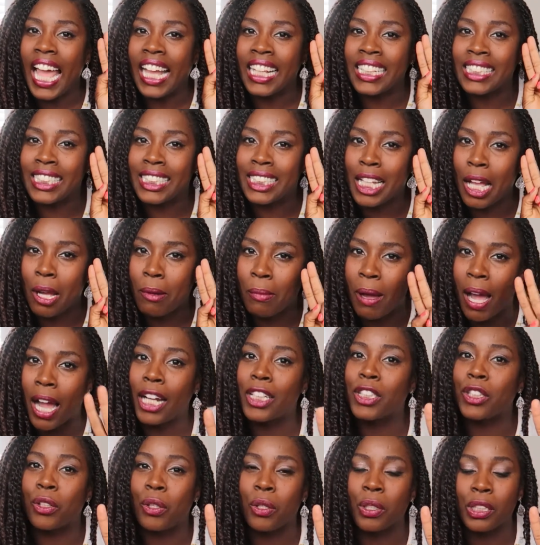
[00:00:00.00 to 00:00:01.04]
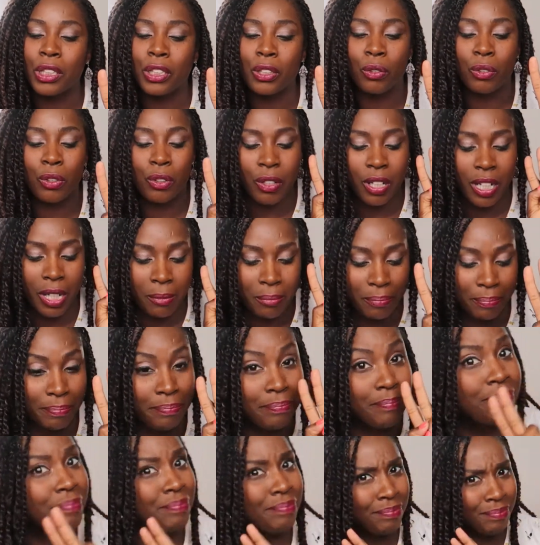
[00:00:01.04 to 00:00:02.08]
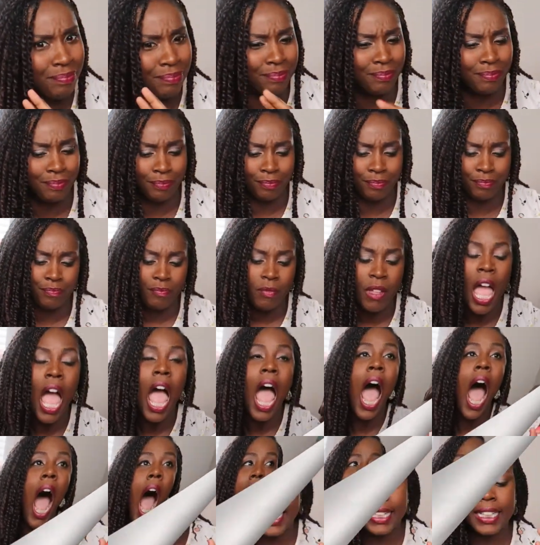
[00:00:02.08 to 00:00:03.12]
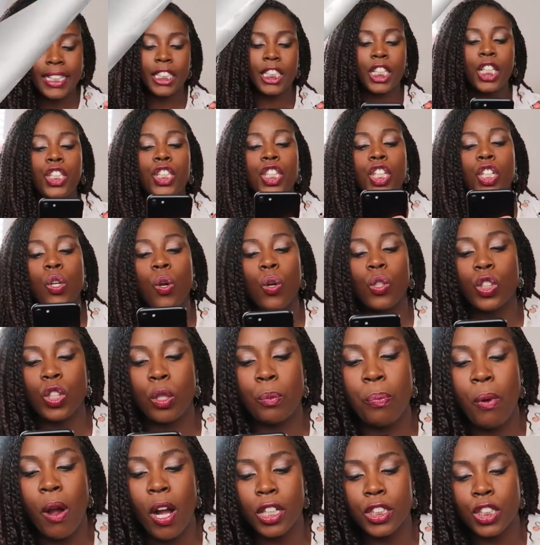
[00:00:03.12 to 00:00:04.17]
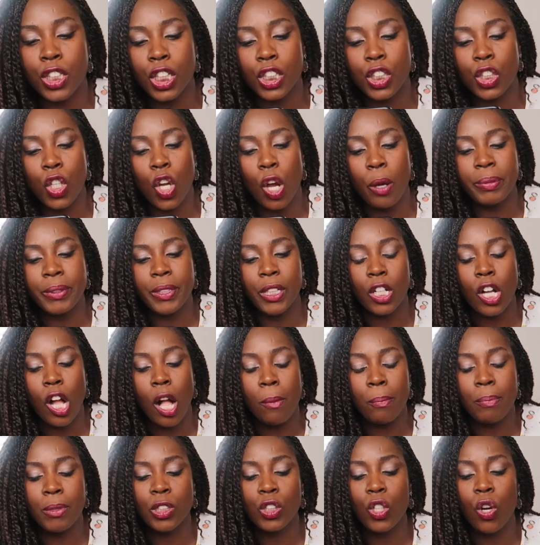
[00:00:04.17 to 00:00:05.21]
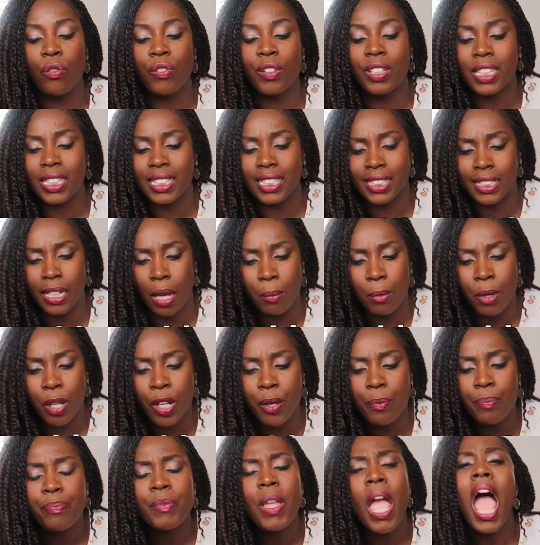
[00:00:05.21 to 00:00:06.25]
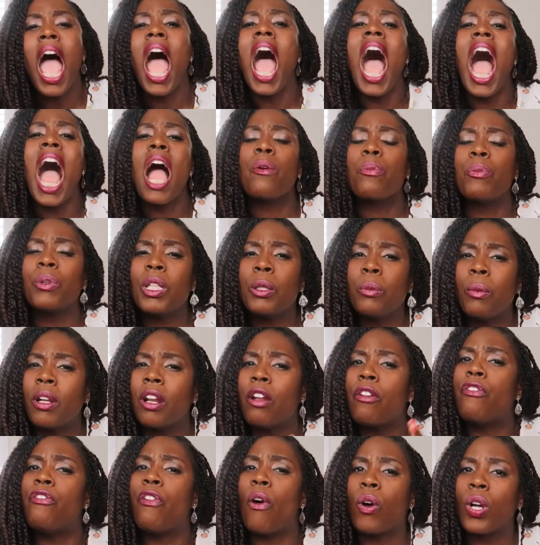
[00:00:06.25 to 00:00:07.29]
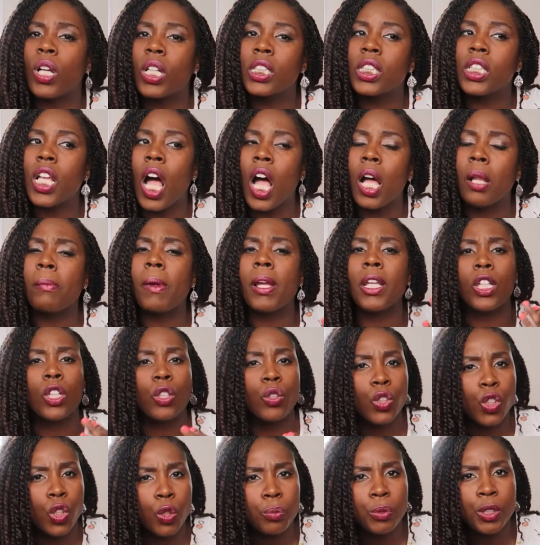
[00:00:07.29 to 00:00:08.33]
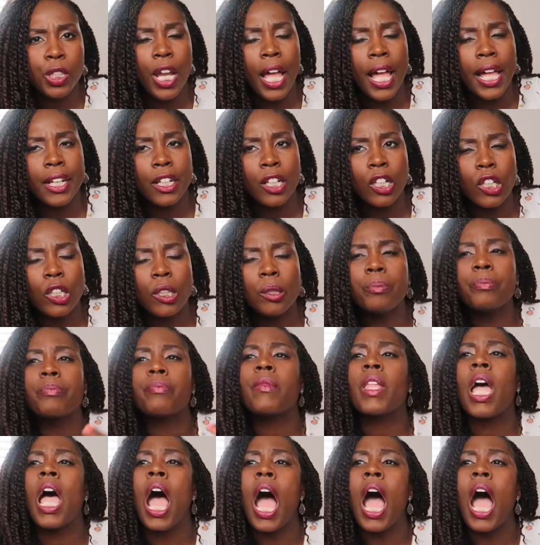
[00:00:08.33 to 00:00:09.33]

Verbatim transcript: and some hydrocortisone cream. Mm. Any teaching goals or projects you hope to accomplish over the summer? I really want to focus on my YouTube channel.